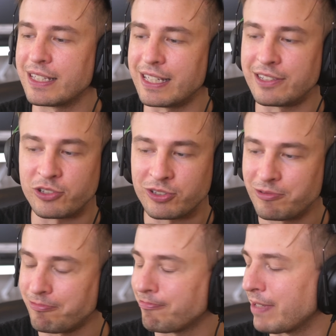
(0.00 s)
it just
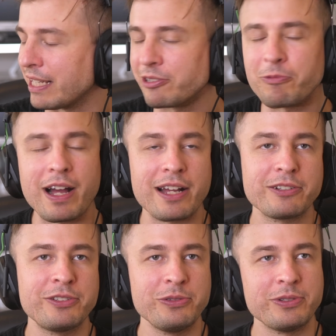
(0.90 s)
takes a
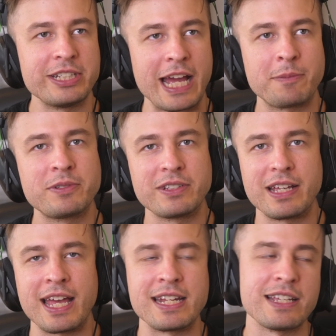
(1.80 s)
while to adapt
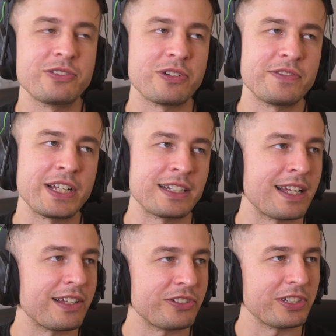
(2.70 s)
any sort of
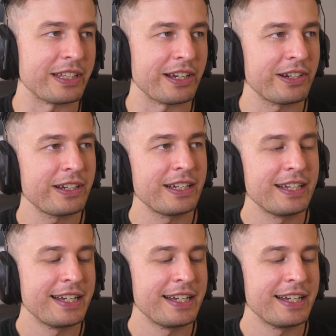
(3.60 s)
technology there.